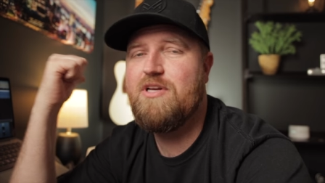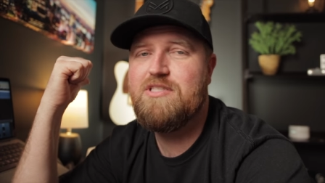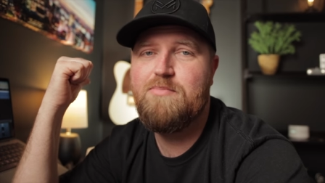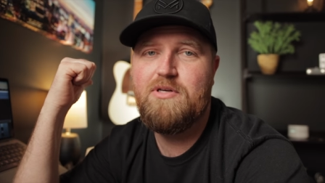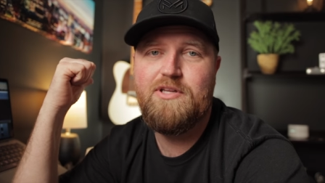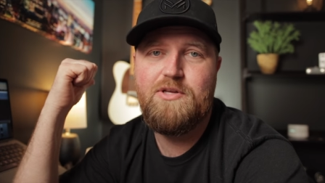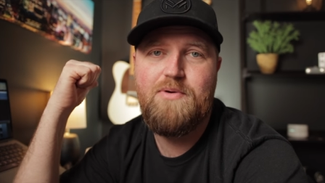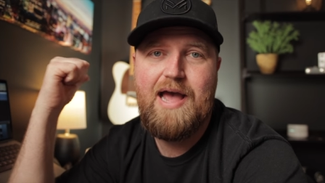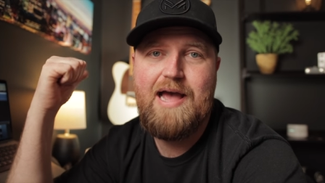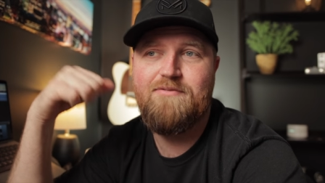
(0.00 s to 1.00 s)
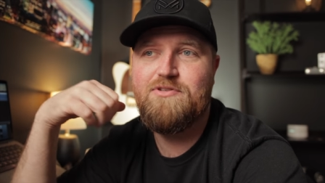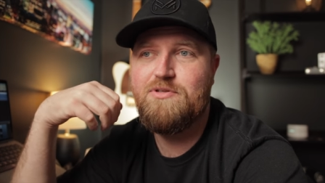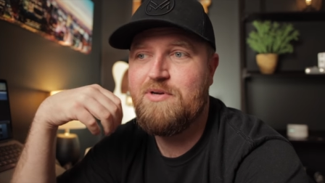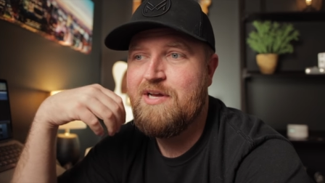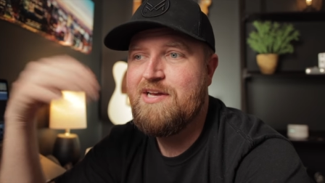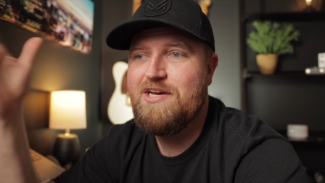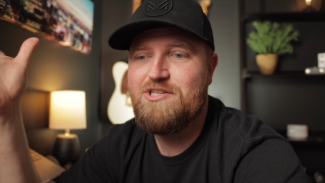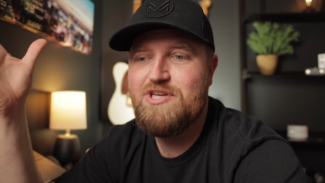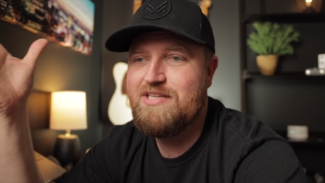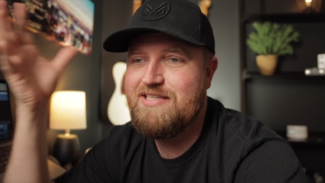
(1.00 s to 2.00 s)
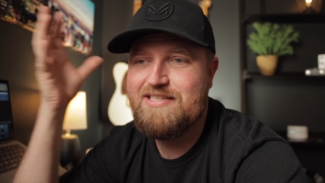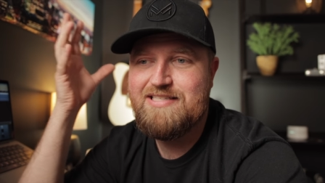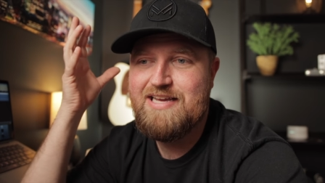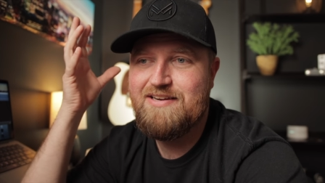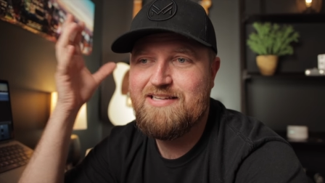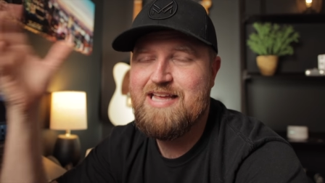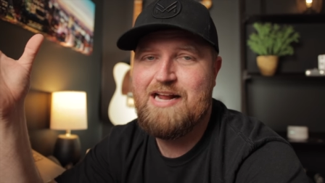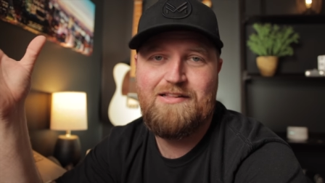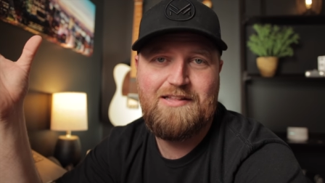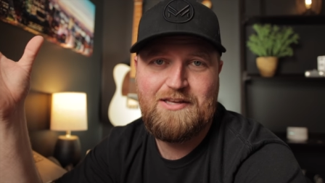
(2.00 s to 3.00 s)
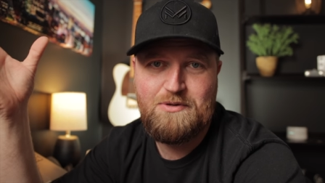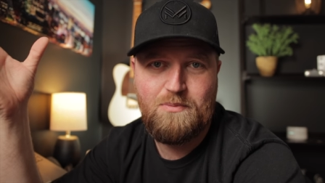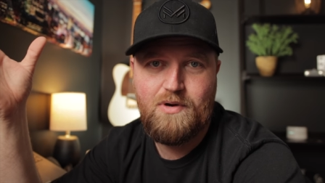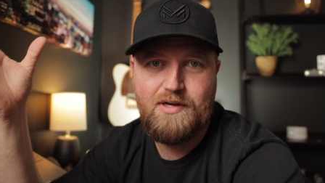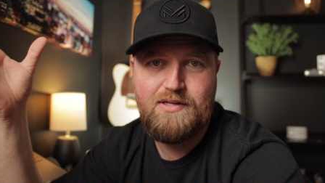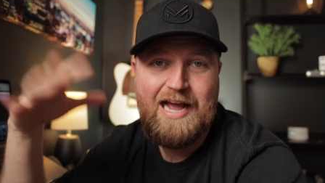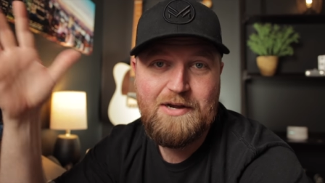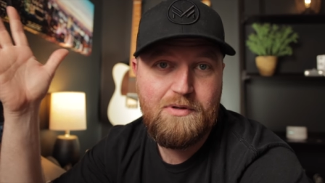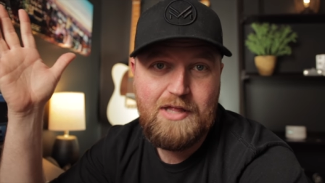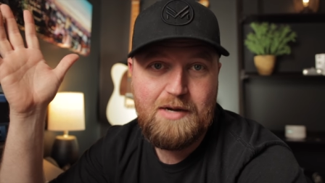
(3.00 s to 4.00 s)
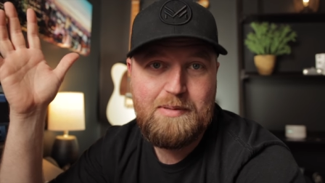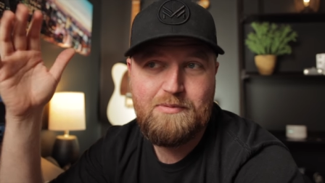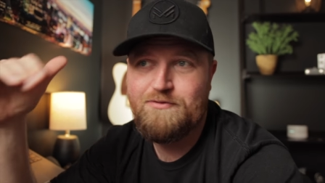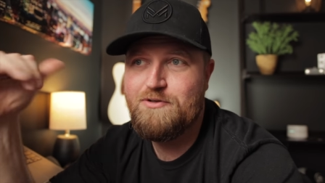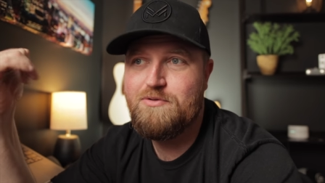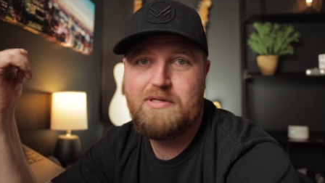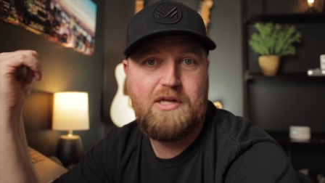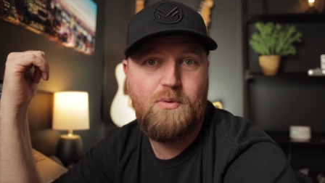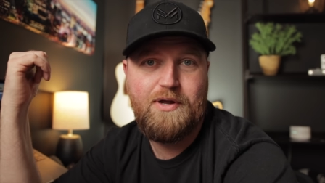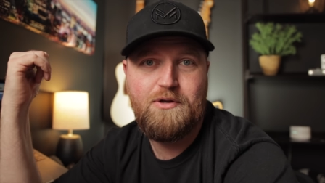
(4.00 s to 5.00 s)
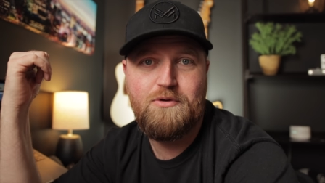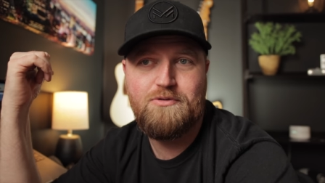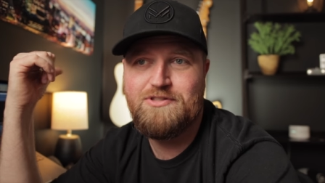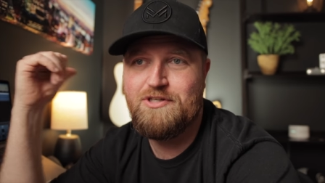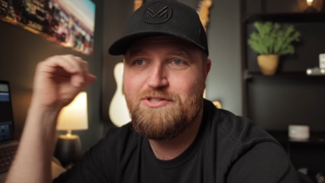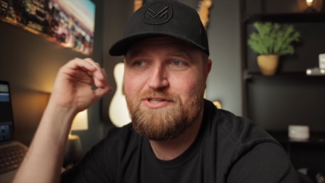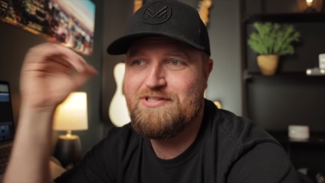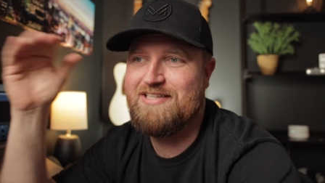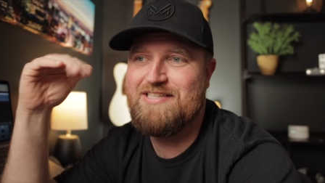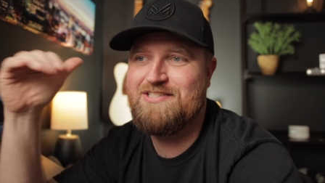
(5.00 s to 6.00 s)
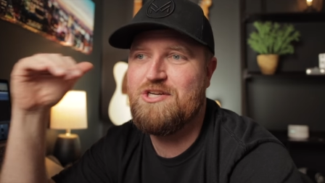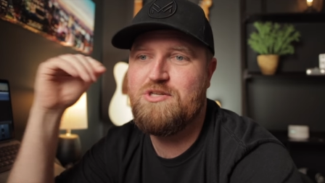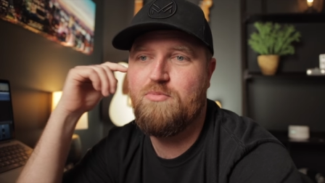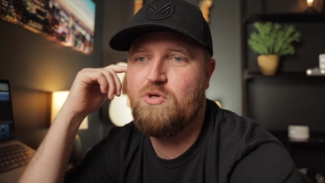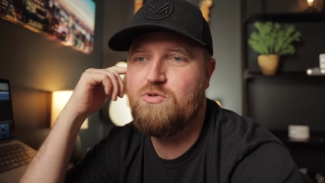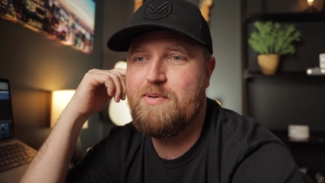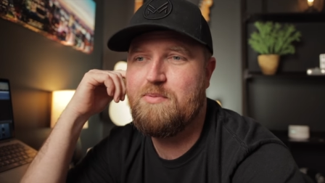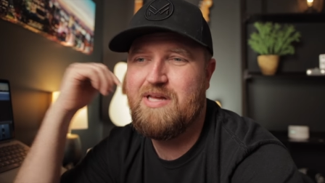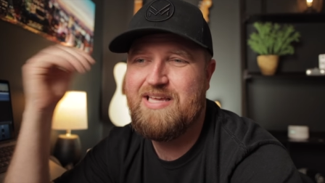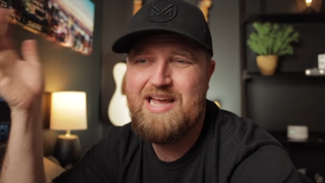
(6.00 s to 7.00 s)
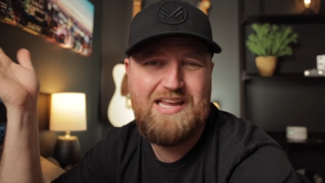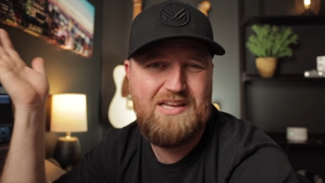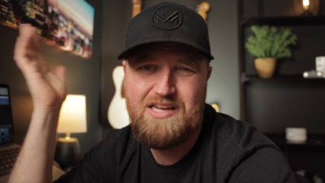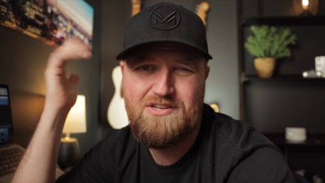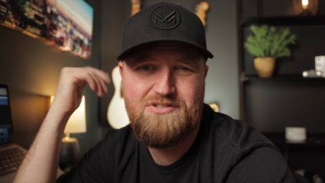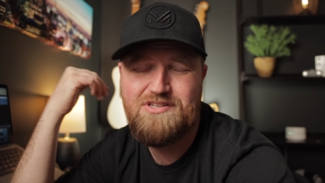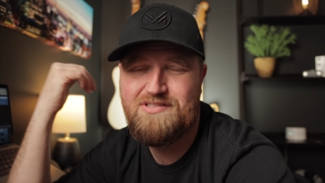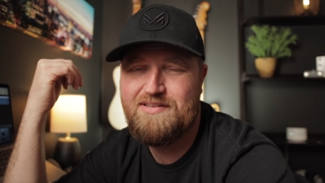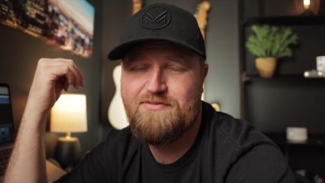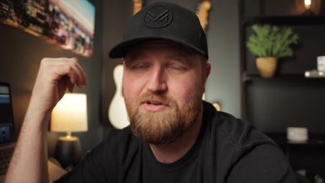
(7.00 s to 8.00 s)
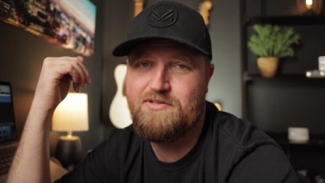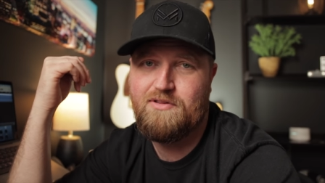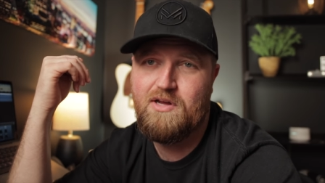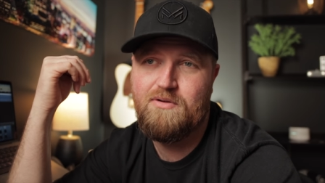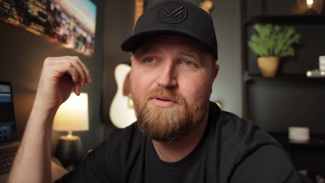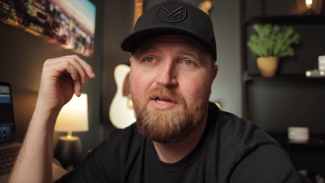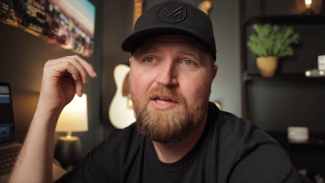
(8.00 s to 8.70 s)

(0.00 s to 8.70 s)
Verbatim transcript: flexibility you have to adjust it to sound exactly like you want. I know a lot of people, if you do like a quick Google search, there's like discussion boards where people are like, yeah, I, I usually just leave those alone.